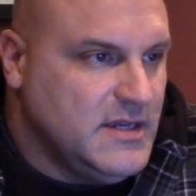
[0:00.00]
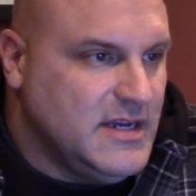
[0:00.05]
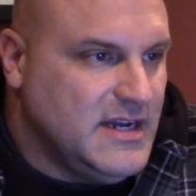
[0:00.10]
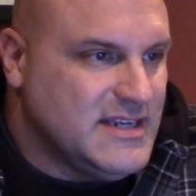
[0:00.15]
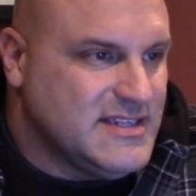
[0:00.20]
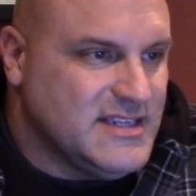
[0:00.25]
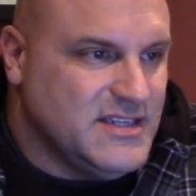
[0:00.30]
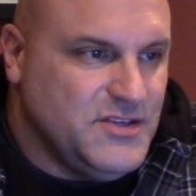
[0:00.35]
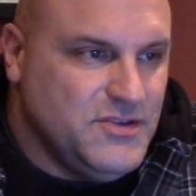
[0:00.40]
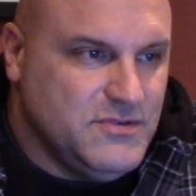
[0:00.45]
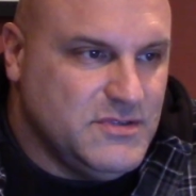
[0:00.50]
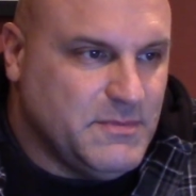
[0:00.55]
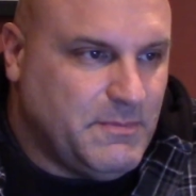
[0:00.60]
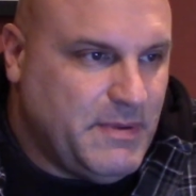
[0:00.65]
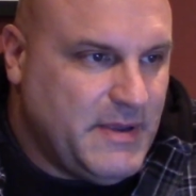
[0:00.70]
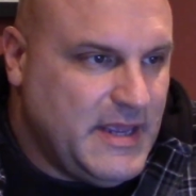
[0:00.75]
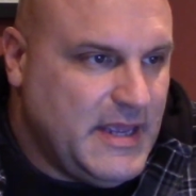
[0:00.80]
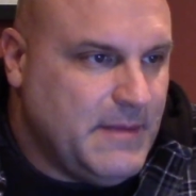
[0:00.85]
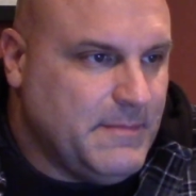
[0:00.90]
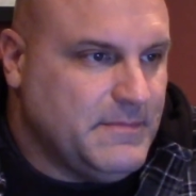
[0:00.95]
I said, use a
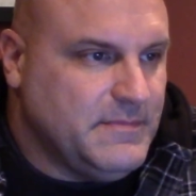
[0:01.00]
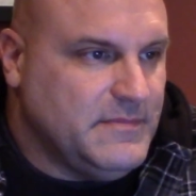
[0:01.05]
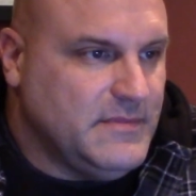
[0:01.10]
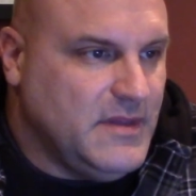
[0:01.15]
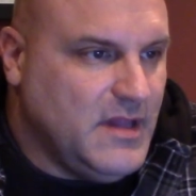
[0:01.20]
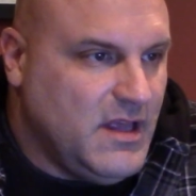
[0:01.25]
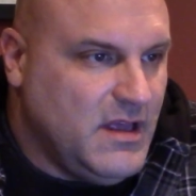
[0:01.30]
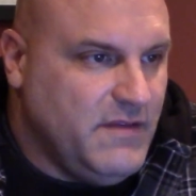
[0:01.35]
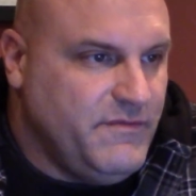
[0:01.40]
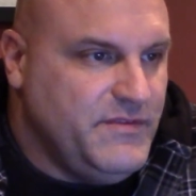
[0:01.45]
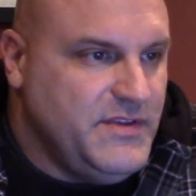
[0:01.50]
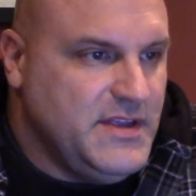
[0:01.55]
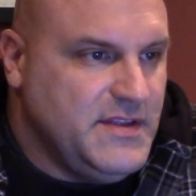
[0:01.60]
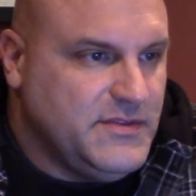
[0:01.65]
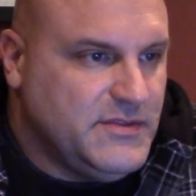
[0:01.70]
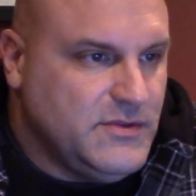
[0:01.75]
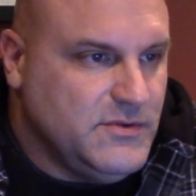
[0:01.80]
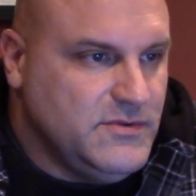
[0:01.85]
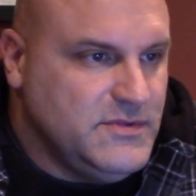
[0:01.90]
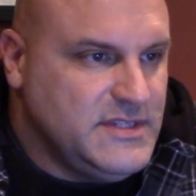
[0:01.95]
pimp. Love the
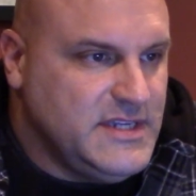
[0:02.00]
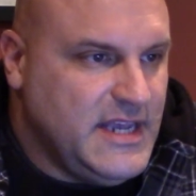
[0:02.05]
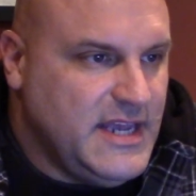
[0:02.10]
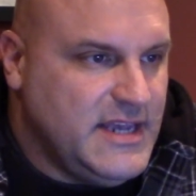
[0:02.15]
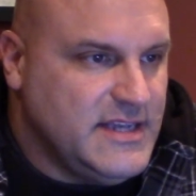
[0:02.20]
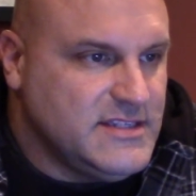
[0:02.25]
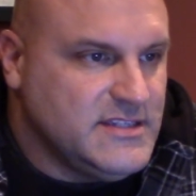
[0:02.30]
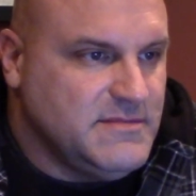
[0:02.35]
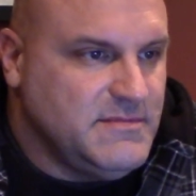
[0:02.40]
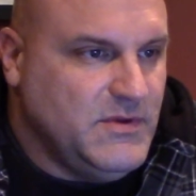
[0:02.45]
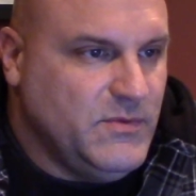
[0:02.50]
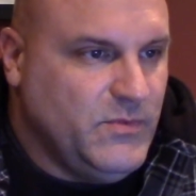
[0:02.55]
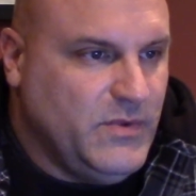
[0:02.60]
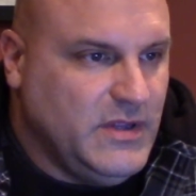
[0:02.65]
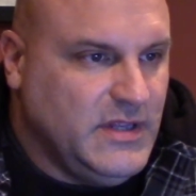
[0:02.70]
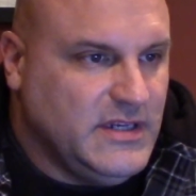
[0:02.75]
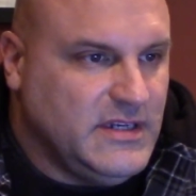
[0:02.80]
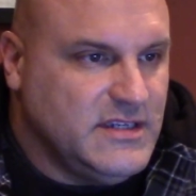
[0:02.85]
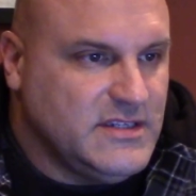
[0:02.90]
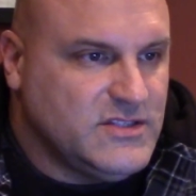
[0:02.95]
enthusiasm and
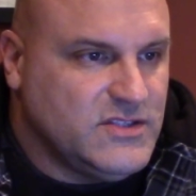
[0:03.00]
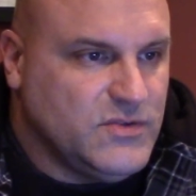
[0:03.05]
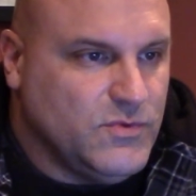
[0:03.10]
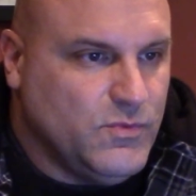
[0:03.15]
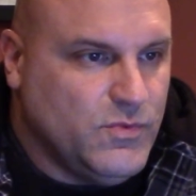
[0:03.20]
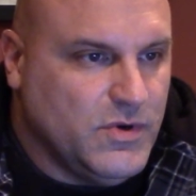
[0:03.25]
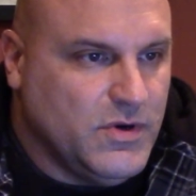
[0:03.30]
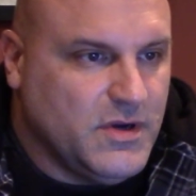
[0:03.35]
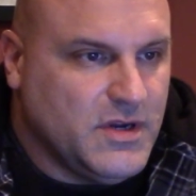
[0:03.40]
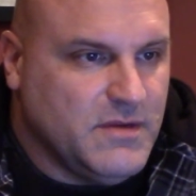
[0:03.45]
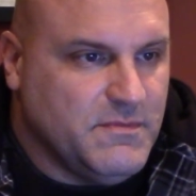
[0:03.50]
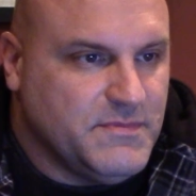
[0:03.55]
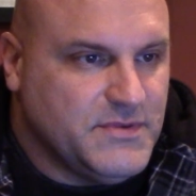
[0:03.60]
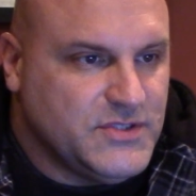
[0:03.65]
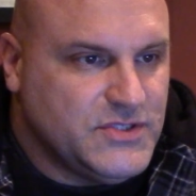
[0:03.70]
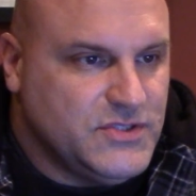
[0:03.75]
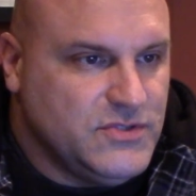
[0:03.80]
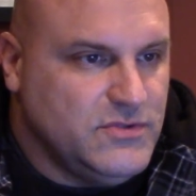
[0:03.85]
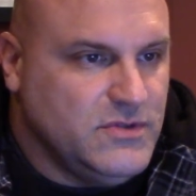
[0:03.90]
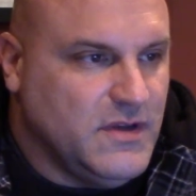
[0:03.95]
willingness to work in
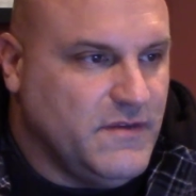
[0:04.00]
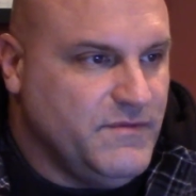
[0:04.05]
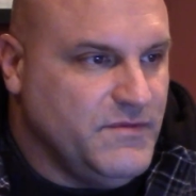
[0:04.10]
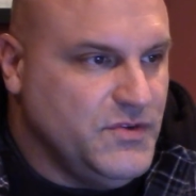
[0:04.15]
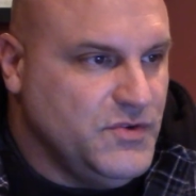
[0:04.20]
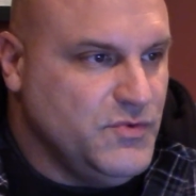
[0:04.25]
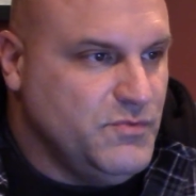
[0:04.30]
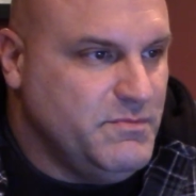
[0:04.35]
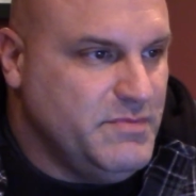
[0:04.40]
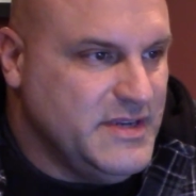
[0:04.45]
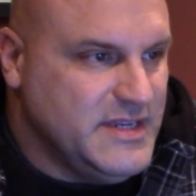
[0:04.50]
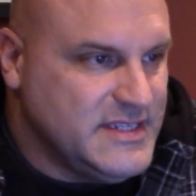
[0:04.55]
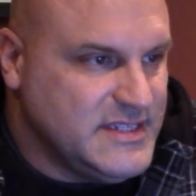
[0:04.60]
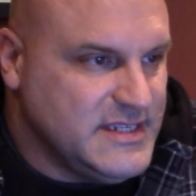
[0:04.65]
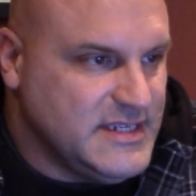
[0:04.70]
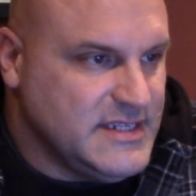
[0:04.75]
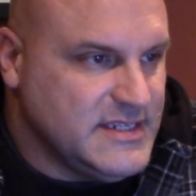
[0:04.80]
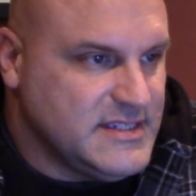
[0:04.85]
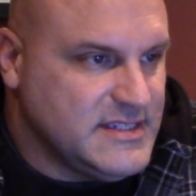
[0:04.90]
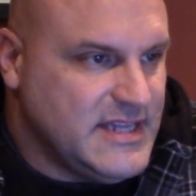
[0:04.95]
pursuit of new
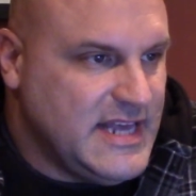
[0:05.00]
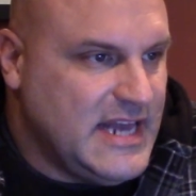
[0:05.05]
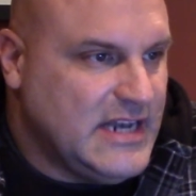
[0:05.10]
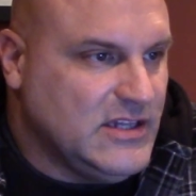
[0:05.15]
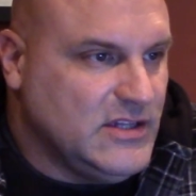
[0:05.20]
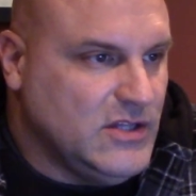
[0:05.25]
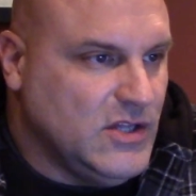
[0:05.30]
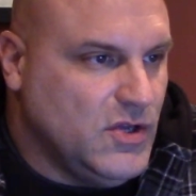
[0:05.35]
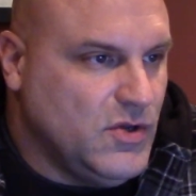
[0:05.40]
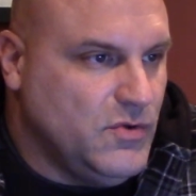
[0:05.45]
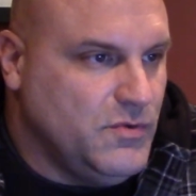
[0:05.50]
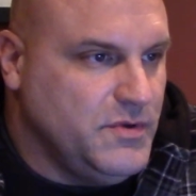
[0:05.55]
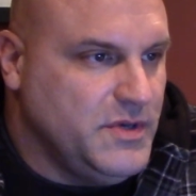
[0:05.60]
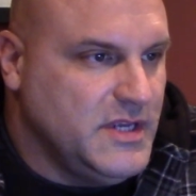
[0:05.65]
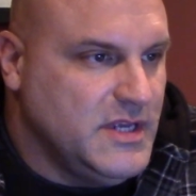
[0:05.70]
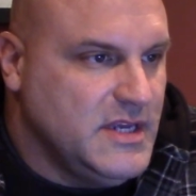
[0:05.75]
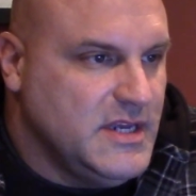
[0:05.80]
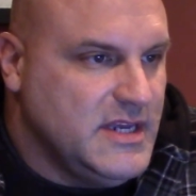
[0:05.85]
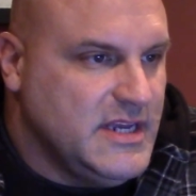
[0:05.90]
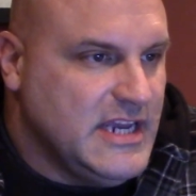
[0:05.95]
business. That alone
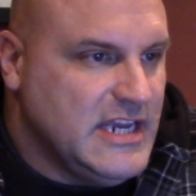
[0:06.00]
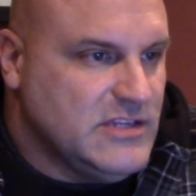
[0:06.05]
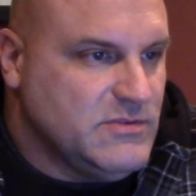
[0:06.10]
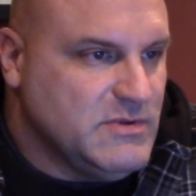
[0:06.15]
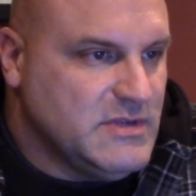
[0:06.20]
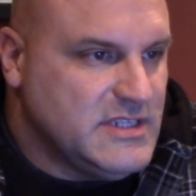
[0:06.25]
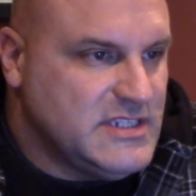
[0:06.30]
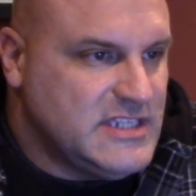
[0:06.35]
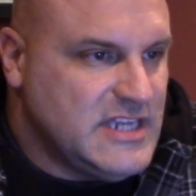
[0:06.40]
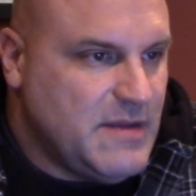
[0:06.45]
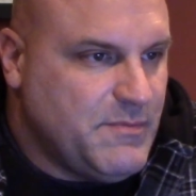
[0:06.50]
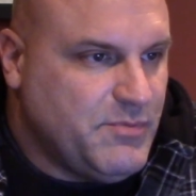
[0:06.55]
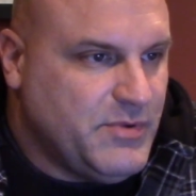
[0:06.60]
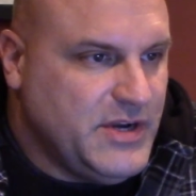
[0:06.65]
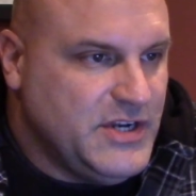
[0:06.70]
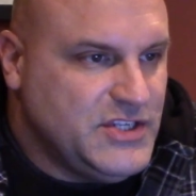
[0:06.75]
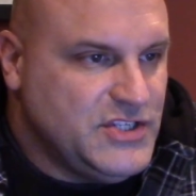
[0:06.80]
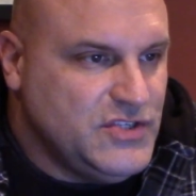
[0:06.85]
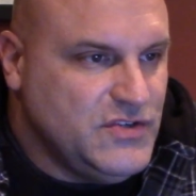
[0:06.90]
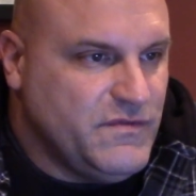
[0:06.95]
is what
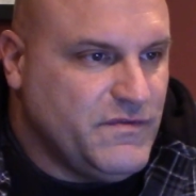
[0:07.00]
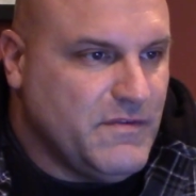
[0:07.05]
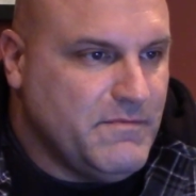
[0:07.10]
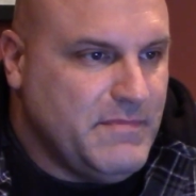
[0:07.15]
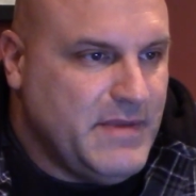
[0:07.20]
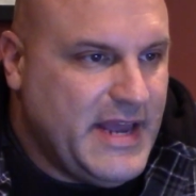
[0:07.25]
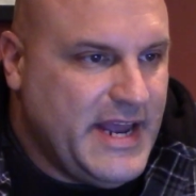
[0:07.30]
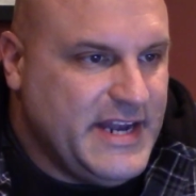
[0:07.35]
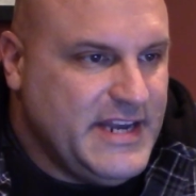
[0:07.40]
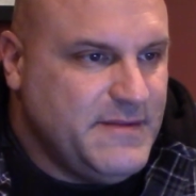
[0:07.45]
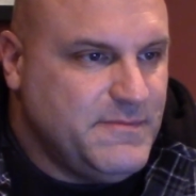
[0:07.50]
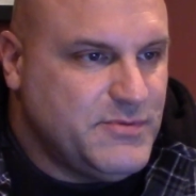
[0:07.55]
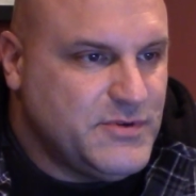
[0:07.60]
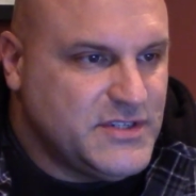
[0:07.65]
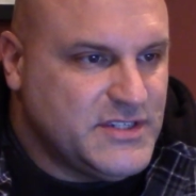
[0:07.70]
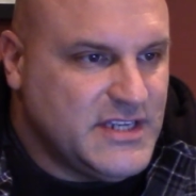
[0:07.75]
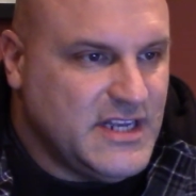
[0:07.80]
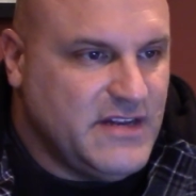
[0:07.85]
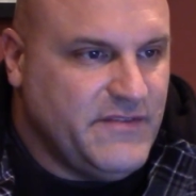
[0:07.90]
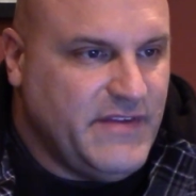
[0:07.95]
separates you from
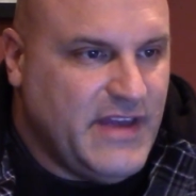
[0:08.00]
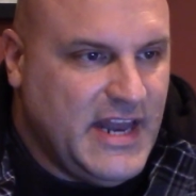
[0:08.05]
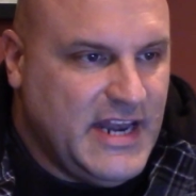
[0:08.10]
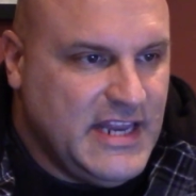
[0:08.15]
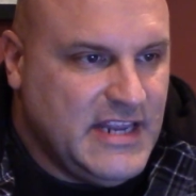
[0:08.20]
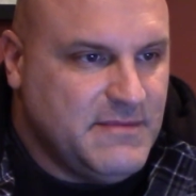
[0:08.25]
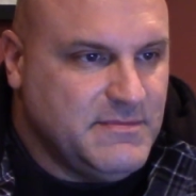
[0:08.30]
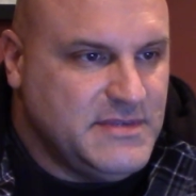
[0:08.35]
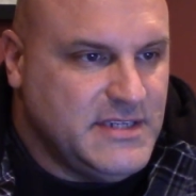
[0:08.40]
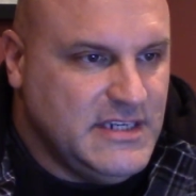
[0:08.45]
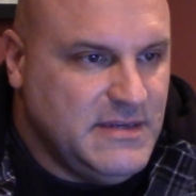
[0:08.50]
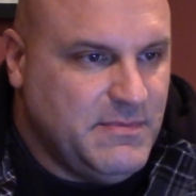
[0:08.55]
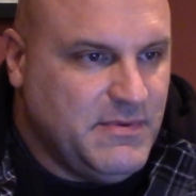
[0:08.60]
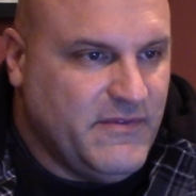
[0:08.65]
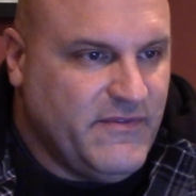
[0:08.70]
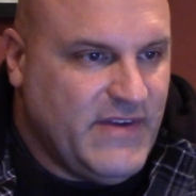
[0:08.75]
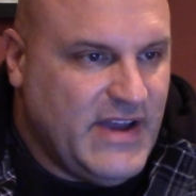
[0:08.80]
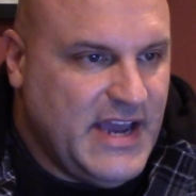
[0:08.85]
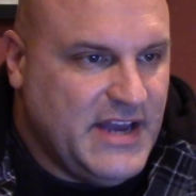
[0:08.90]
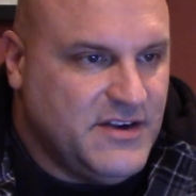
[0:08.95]
90% of NEMT
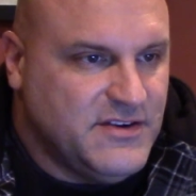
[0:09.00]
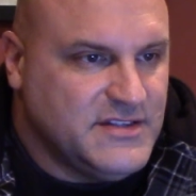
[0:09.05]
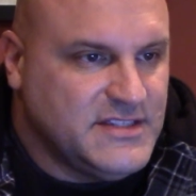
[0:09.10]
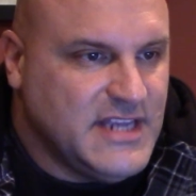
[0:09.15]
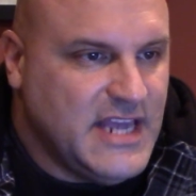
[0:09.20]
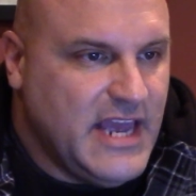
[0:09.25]
providers.